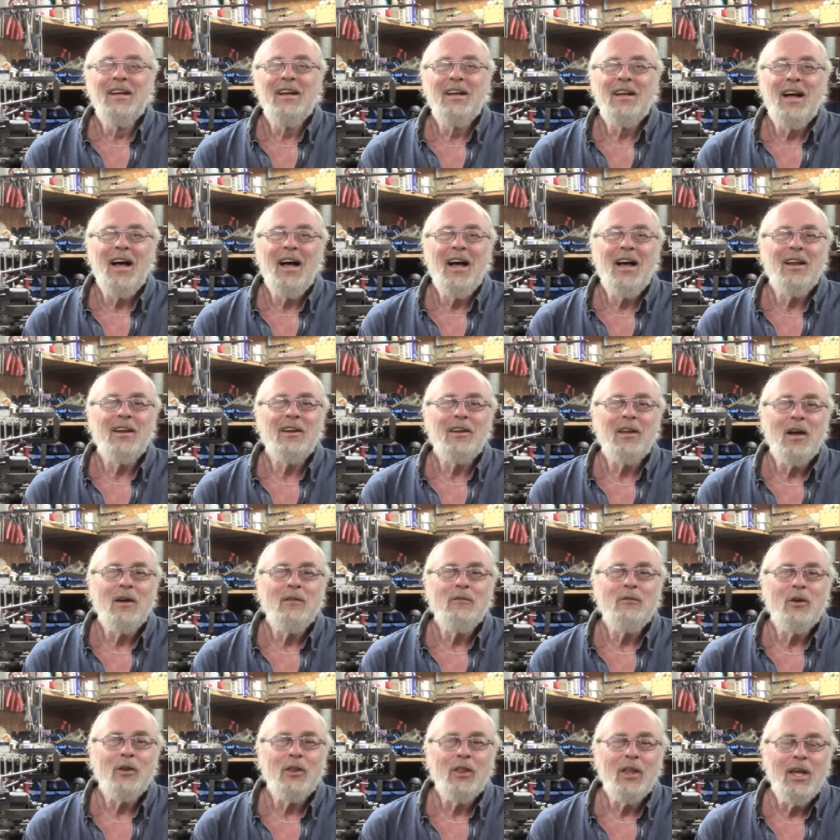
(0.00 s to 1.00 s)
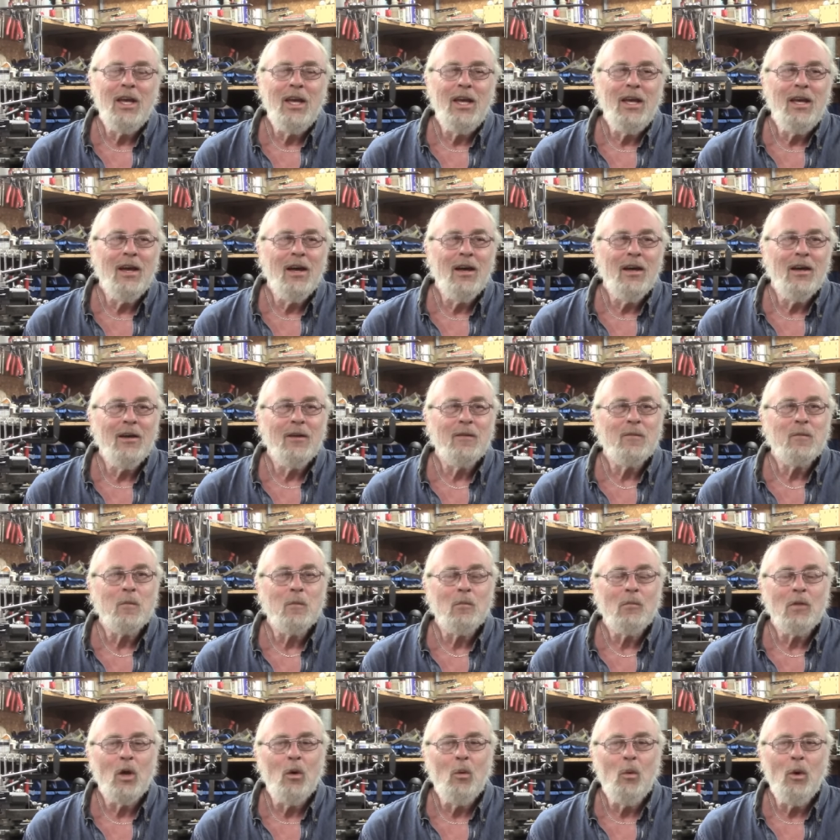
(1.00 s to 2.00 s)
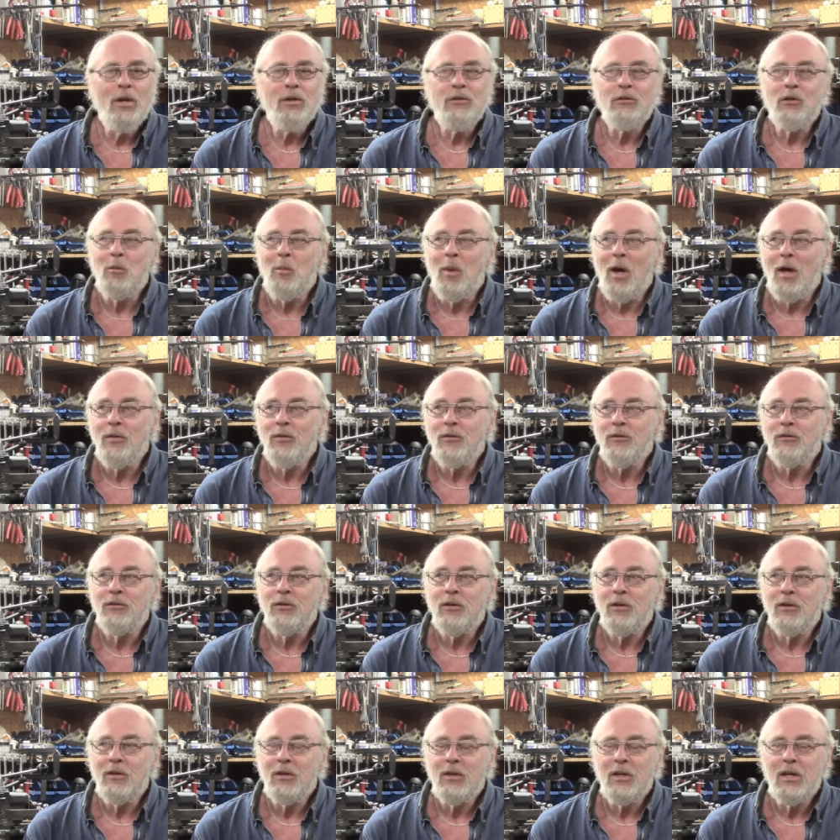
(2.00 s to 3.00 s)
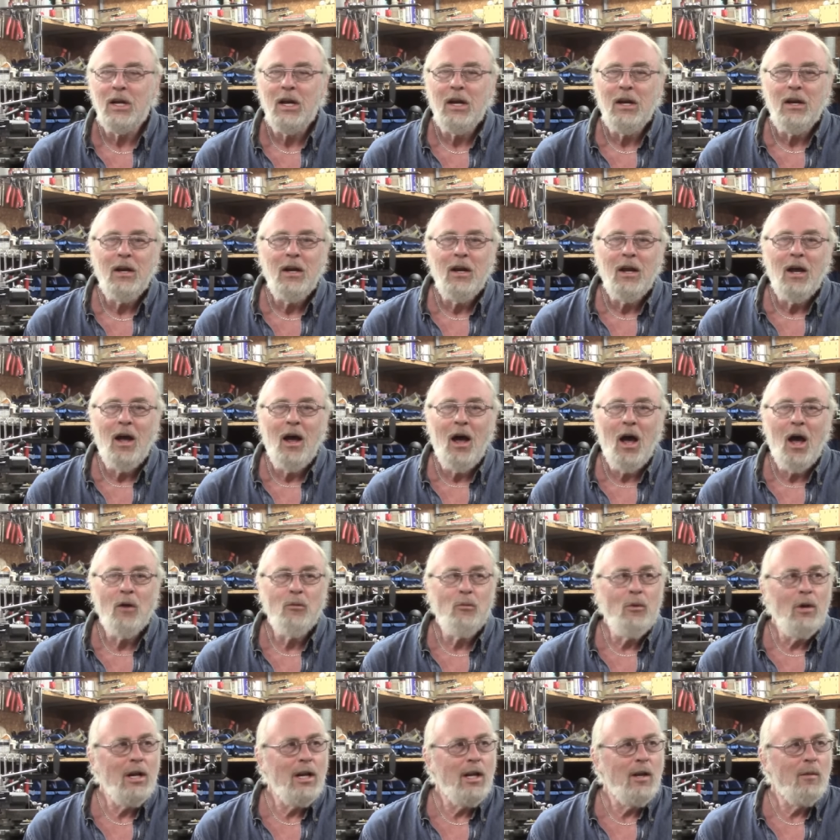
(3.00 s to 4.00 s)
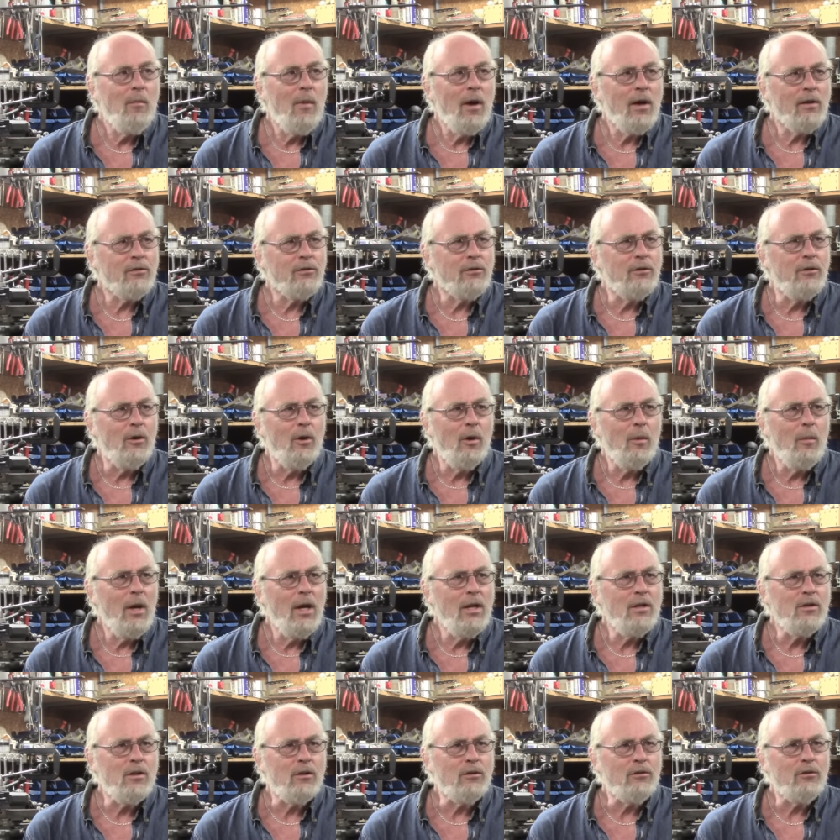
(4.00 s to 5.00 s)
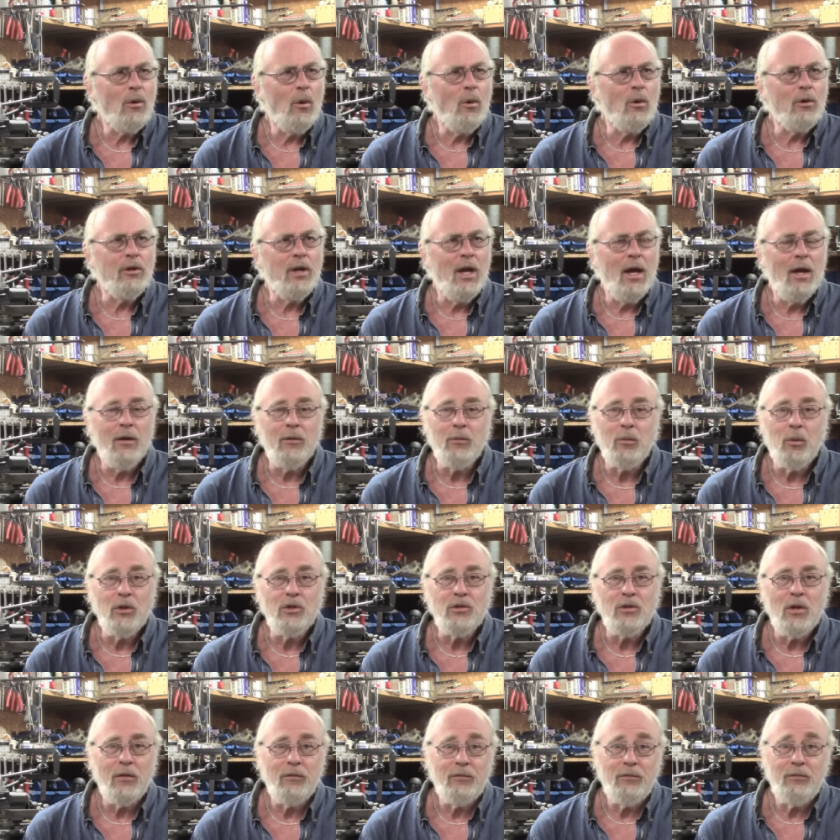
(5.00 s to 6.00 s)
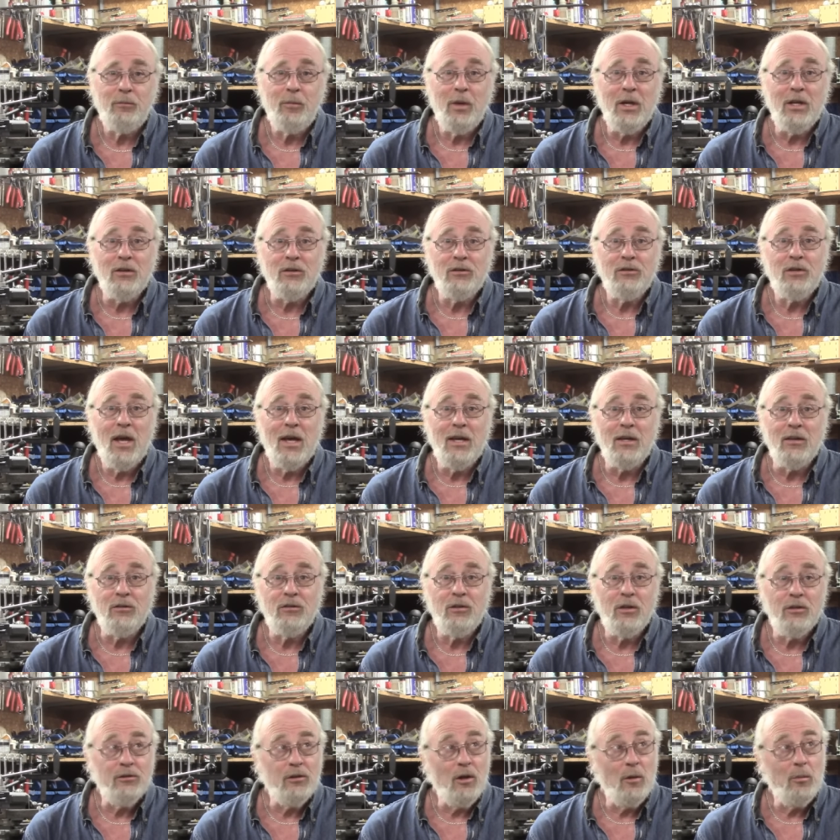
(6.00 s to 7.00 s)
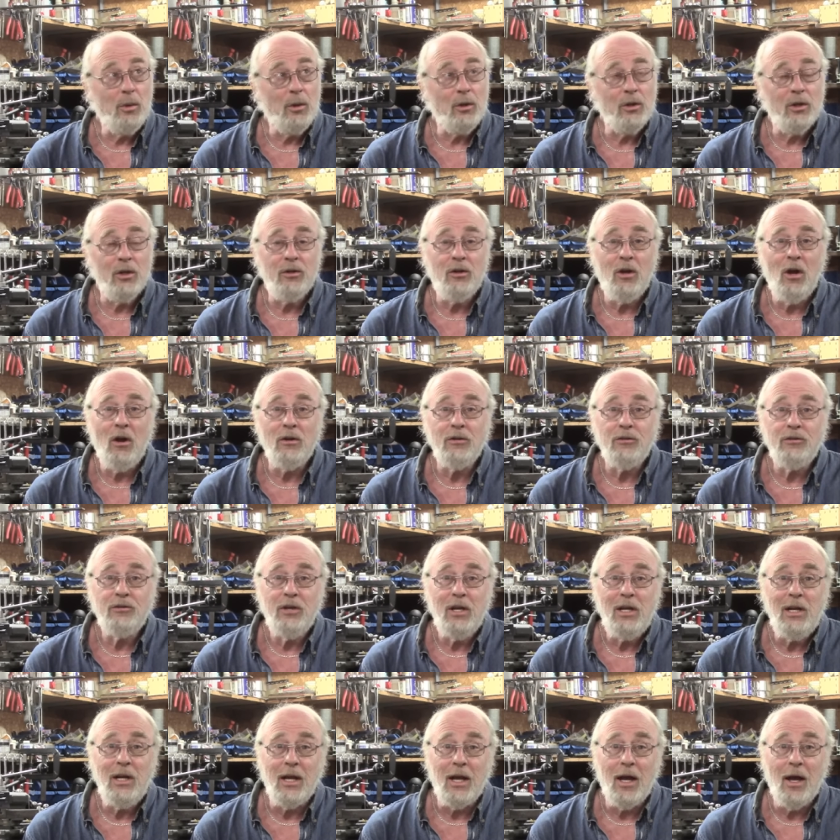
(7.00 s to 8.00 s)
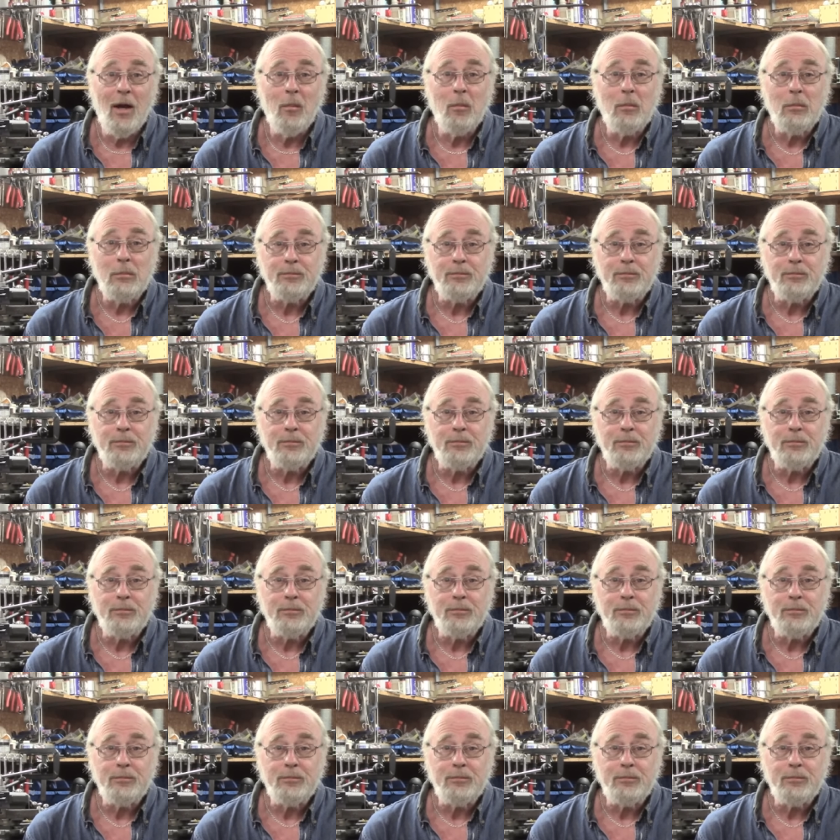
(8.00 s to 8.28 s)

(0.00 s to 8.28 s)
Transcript: and over the uh, winter months I really must do a major sort out which I've been saying since I put the darn ceiling up